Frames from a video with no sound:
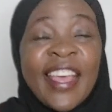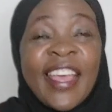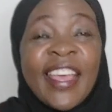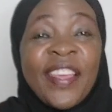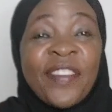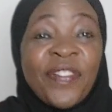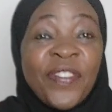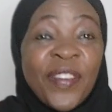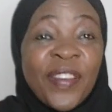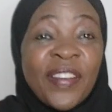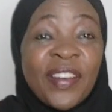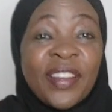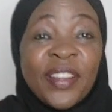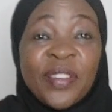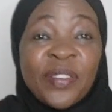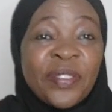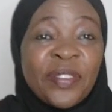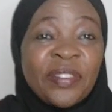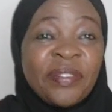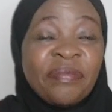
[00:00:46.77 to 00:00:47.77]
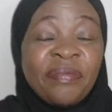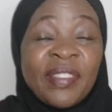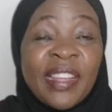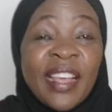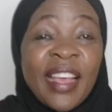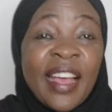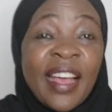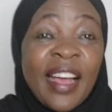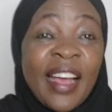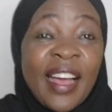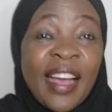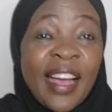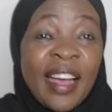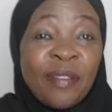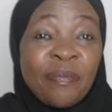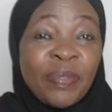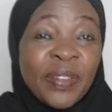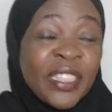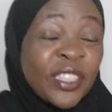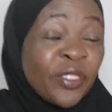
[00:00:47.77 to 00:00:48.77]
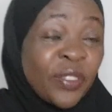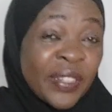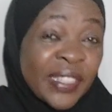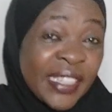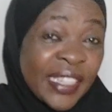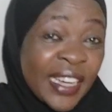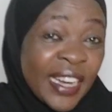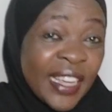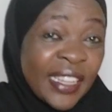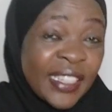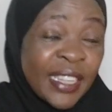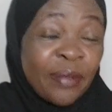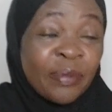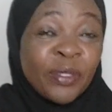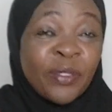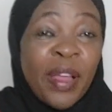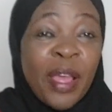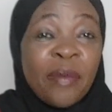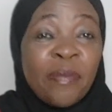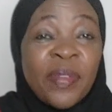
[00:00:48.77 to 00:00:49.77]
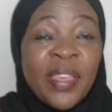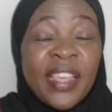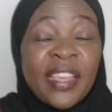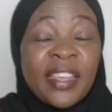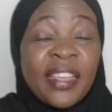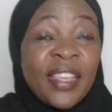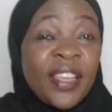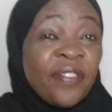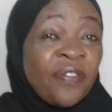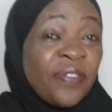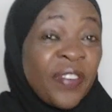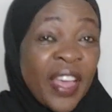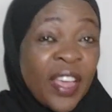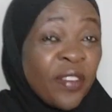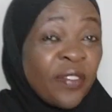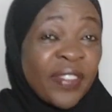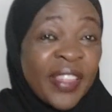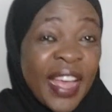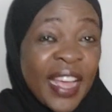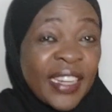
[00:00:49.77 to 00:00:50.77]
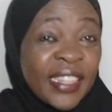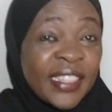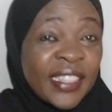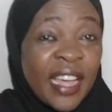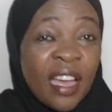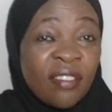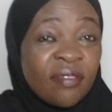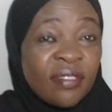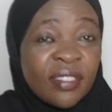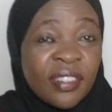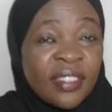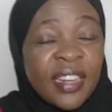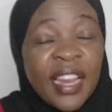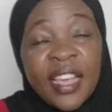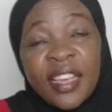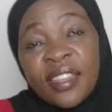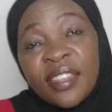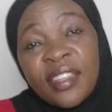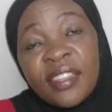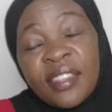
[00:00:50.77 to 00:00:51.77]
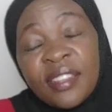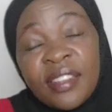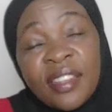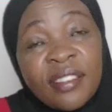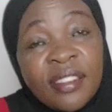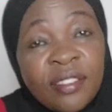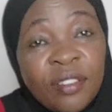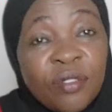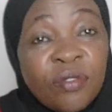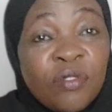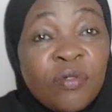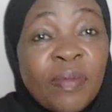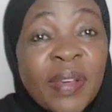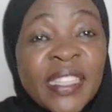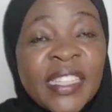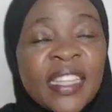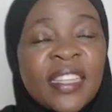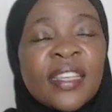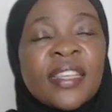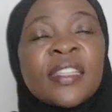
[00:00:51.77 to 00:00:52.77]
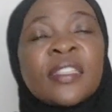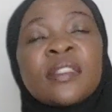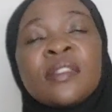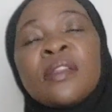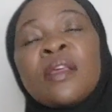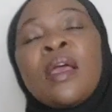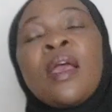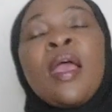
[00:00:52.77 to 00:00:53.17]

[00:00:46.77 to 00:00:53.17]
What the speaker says: If you are new, please consider subscribing if any of that sounds like good messages.